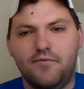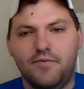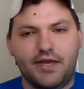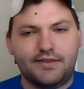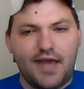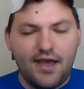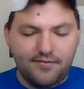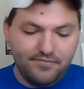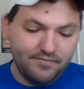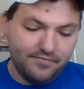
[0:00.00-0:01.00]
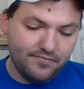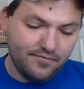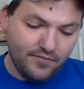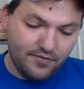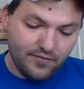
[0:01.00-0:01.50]
We get that.
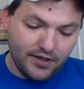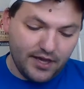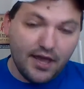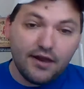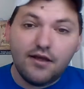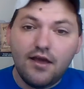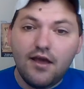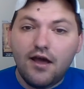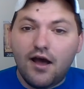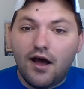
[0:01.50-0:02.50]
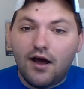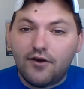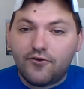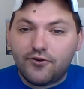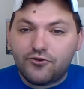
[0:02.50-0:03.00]
We get
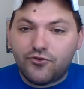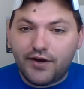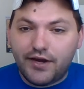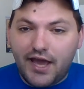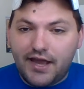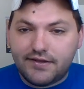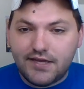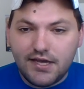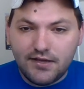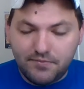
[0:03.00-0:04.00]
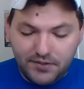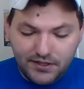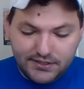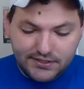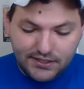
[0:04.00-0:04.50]
128
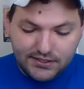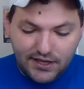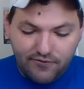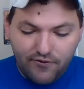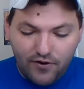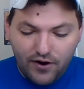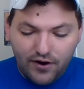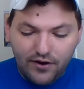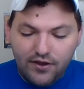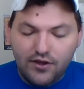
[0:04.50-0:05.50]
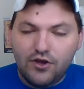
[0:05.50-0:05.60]
plus 64,